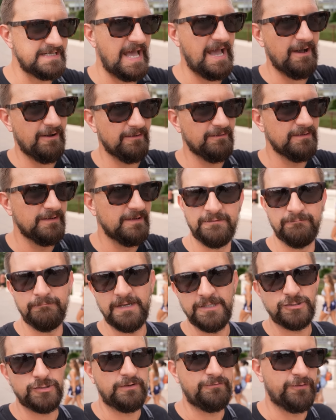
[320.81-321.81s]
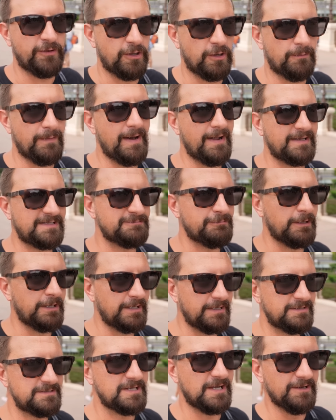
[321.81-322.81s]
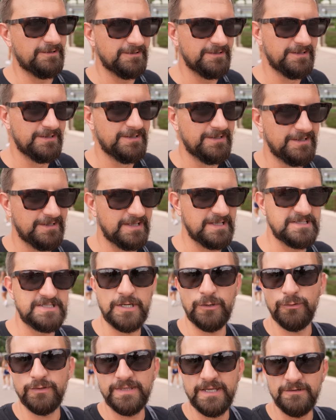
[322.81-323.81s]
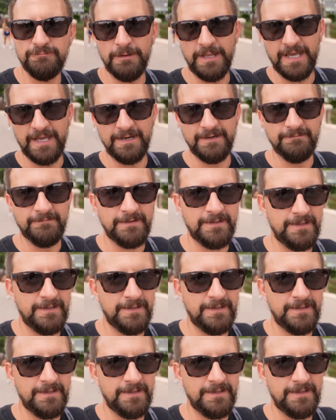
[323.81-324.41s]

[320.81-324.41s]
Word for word: now Main Street Philharmonic's playing, so let's hear what they're playing.